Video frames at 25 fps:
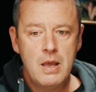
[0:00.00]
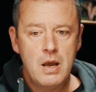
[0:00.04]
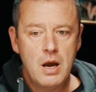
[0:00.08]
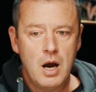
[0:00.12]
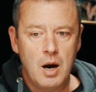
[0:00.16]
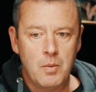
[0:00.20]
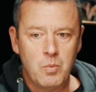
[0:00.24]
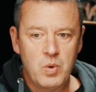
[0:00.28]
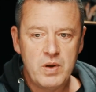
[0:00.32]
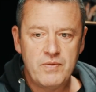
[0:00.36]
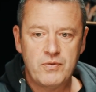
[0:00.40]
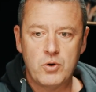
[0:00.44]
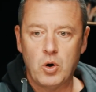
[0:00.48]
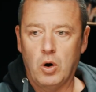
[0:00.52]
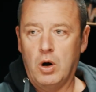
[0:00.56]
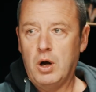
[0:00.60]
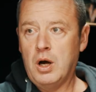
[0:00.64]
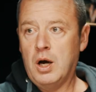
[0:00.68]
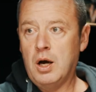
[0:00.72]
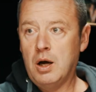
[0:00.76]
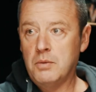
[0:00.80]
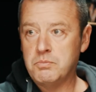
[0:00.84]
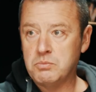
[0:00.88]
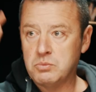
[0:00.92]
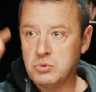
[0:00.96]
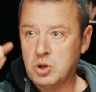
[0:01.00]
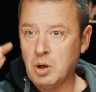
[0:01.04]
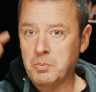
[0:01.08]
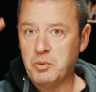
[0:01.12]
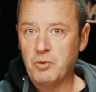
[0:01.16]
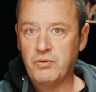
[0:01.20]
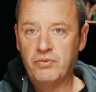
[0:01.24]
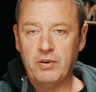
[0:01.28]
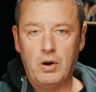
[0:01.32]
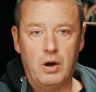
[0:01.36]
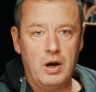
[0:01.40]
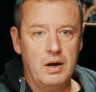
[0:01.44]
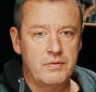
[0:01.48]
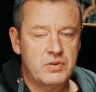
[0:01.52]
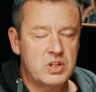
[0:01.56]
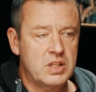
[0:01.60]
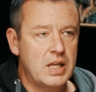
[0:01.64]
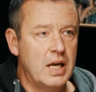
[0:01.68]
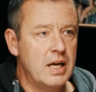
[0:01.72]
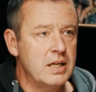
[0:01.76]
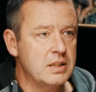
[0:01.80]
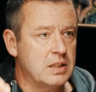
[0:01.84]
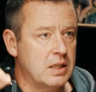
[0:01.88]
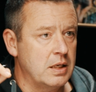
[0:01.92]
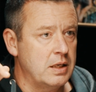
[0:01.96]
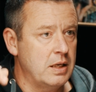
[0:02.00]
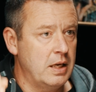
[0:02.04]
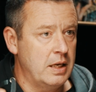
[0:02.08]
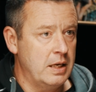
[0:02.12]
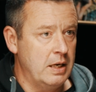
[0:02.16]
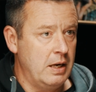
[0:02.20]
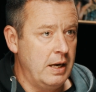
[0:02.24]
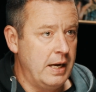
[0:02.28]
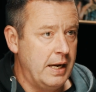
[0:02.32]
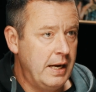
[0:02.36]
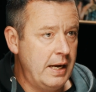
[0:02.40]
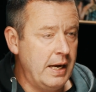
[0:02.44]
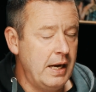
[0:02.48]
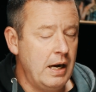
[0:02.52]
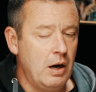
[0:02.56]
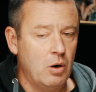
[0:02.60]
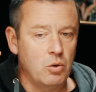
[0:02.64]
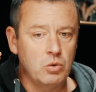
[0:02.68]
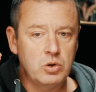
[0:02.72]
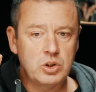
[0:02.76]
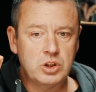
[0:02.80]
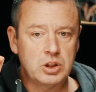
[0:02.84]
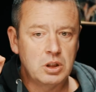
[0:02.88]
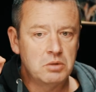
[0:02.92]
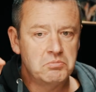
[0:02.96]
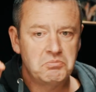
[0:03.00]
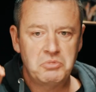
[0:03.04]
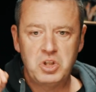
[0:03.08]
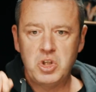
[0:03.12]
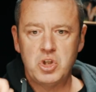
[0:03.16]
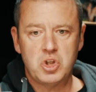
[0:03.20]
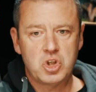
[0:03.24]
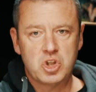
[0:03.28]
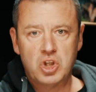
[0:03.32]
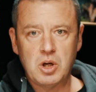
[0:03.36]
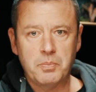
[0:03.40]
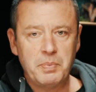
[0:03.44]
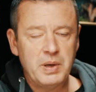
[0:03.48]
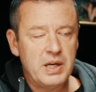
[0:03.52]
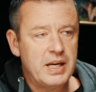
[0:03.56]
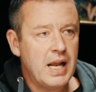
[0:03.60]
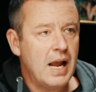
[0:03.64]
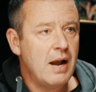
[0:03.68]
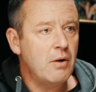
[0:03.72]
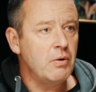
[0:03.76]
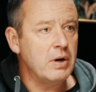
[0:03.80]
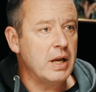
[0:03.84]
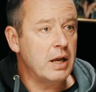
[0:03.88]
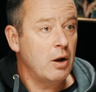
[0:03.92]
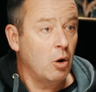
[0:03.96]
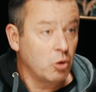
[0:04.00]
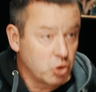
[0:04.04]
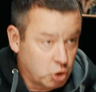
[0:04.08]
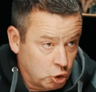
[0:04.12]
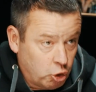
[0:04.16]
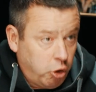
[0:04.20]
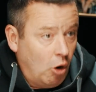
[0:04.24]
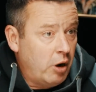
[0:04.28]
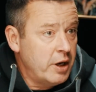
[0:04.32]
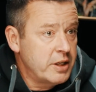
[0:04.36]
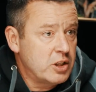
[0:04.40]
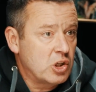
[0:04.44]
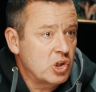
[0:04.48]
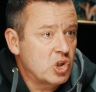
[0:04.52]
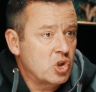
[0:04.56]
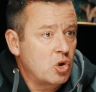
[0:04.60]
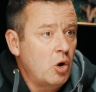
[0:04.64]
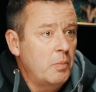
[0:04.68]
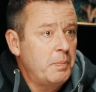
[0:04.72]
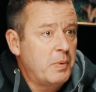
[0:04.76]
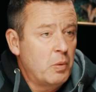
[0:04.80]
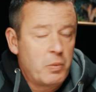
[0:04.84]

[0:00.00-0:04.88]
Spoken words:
And we've got a double flight of stairs in our house. She's just up and down it. I was trying to stop